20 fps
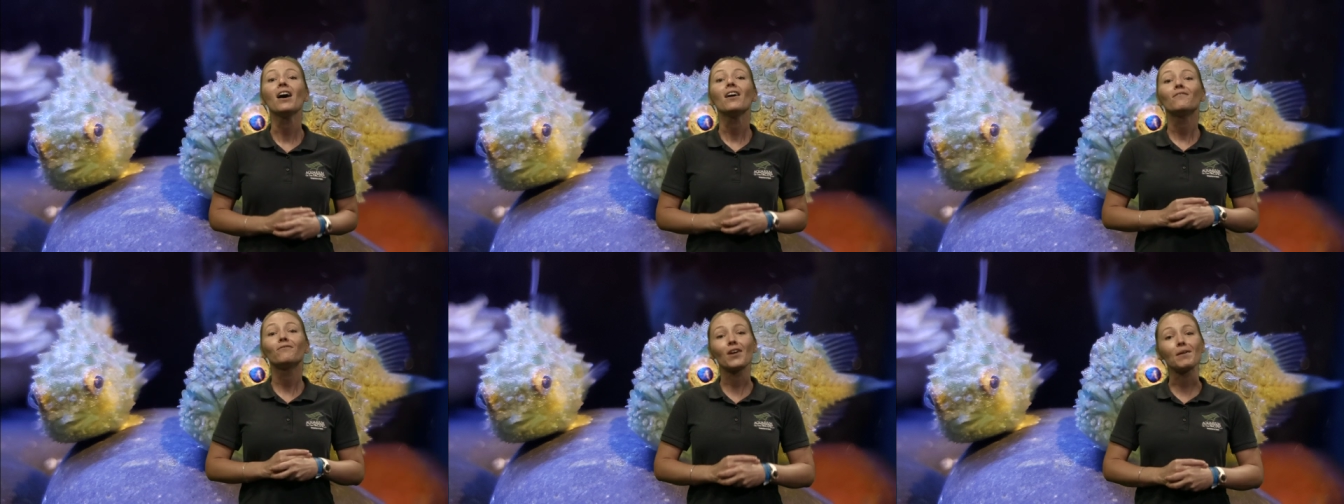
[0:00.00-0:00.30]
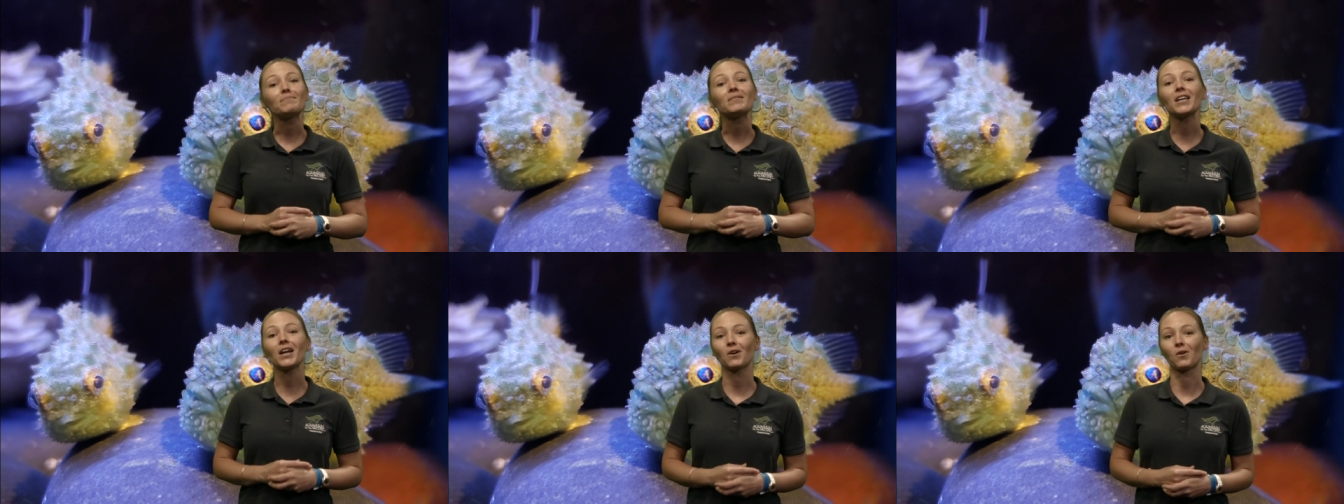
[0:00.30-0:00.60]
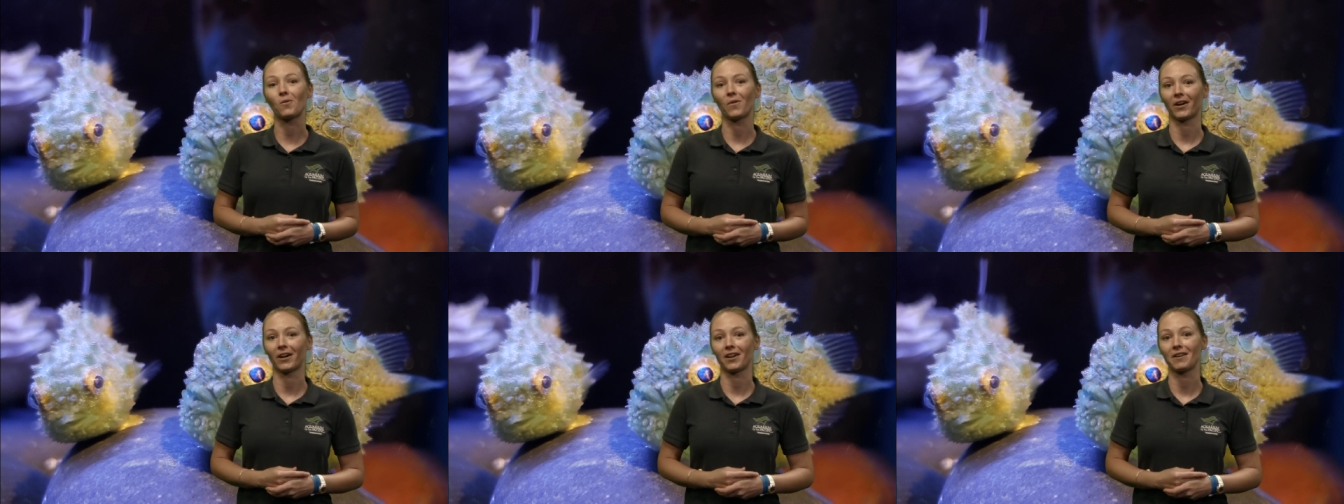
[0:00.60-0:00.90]
from the
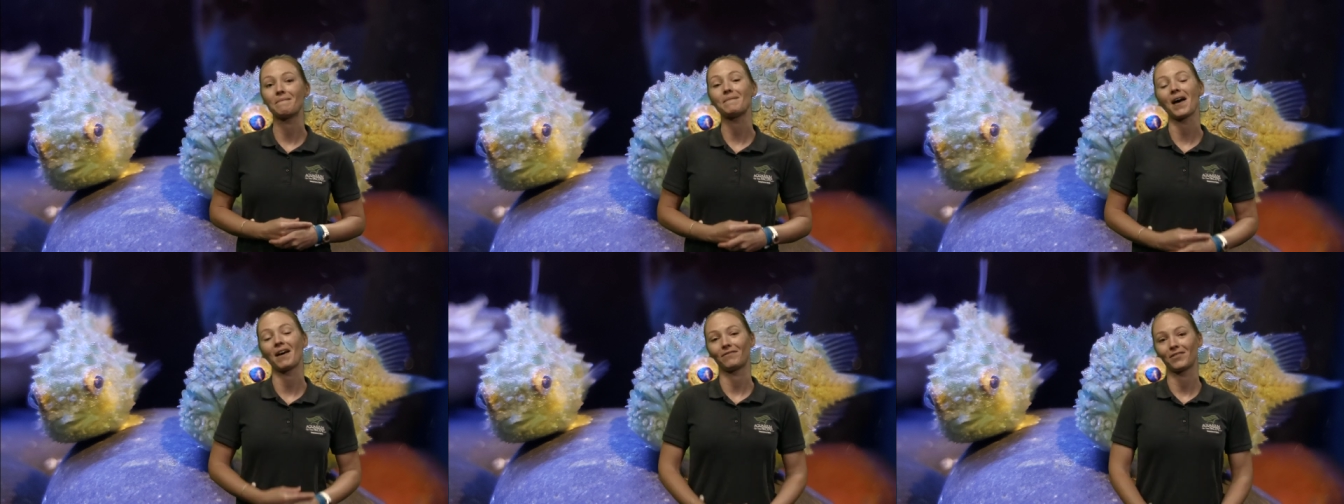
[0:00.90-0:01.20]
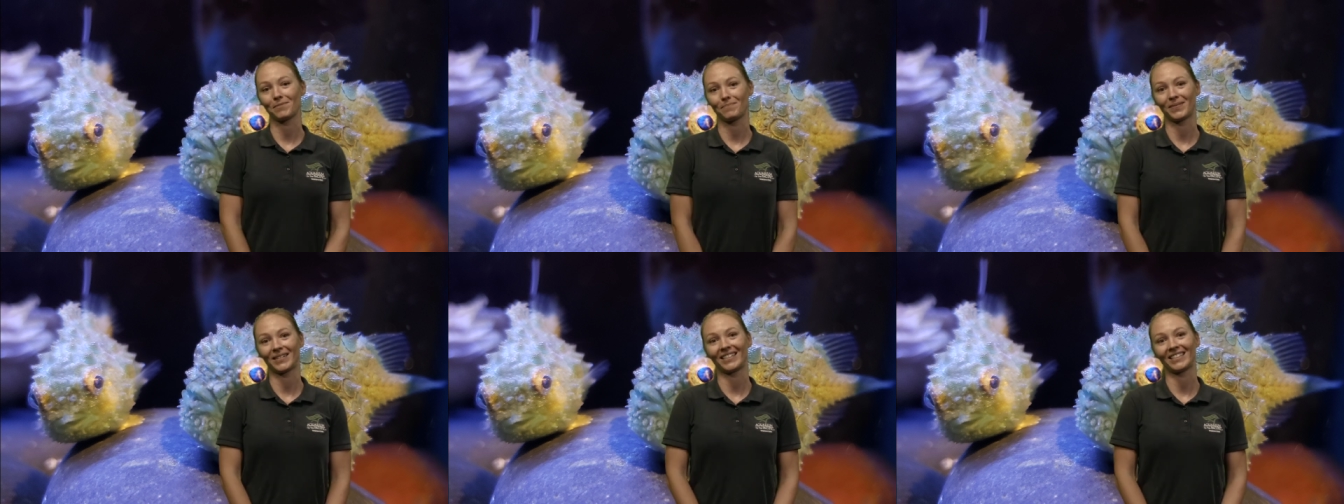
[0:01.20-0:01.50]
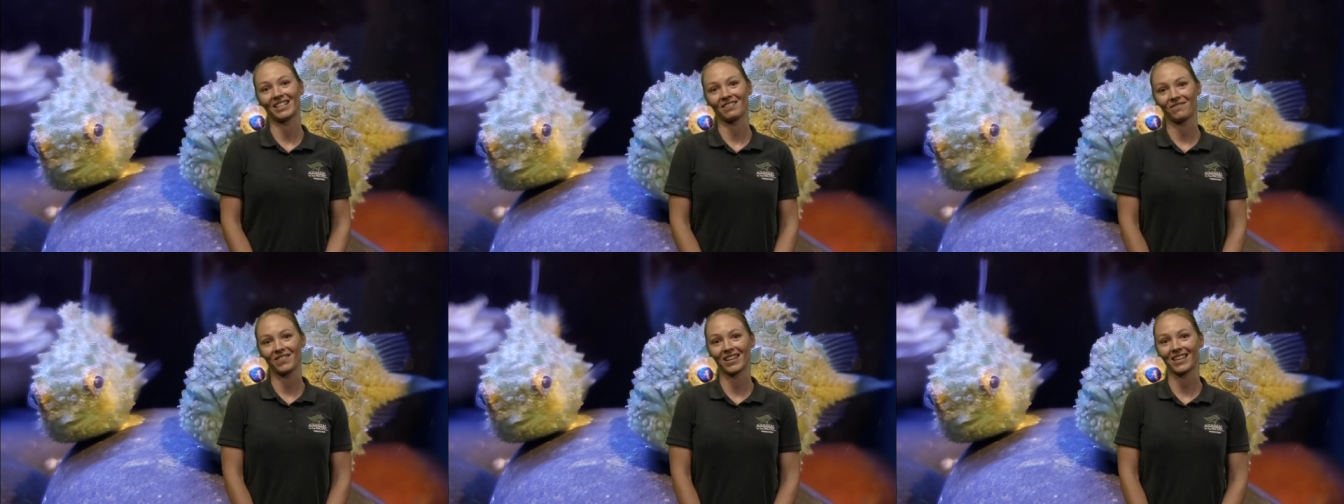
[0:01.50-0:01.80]
Aquarium of the
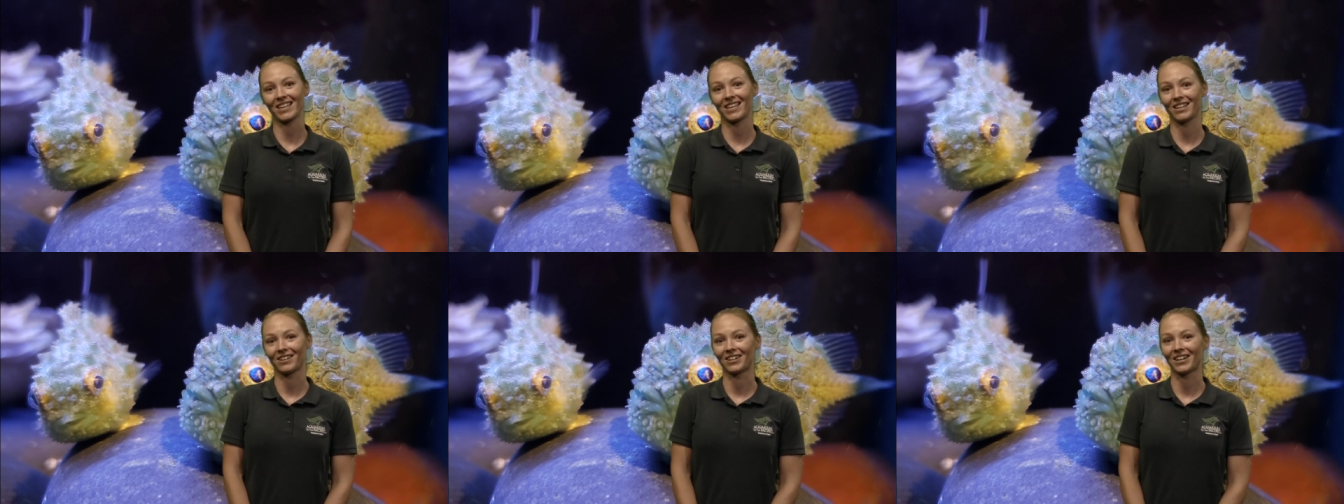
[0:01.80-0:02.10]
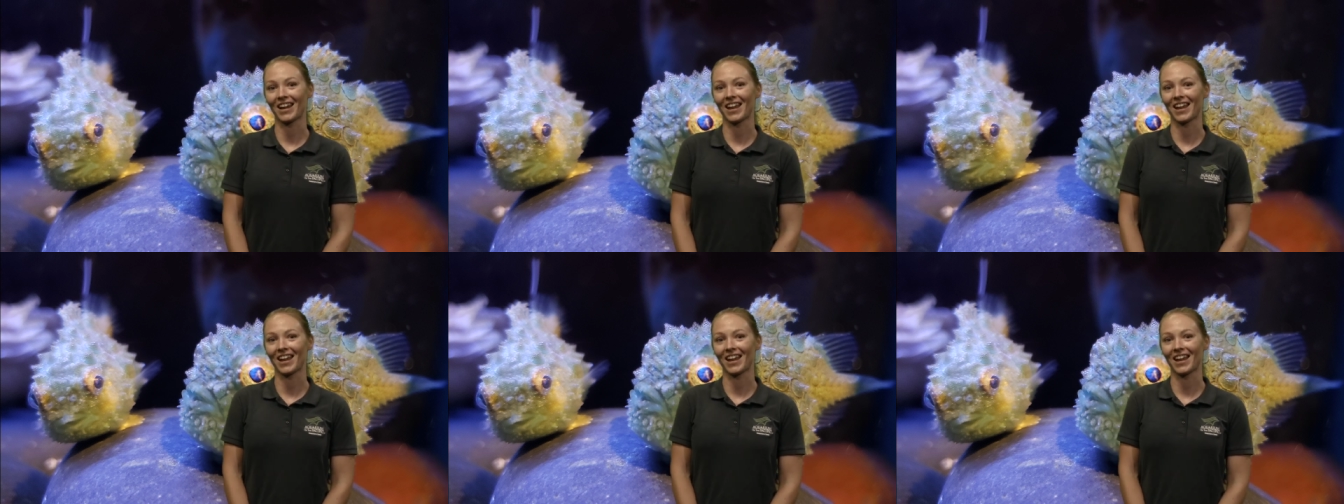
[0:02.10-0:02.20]
Pacific here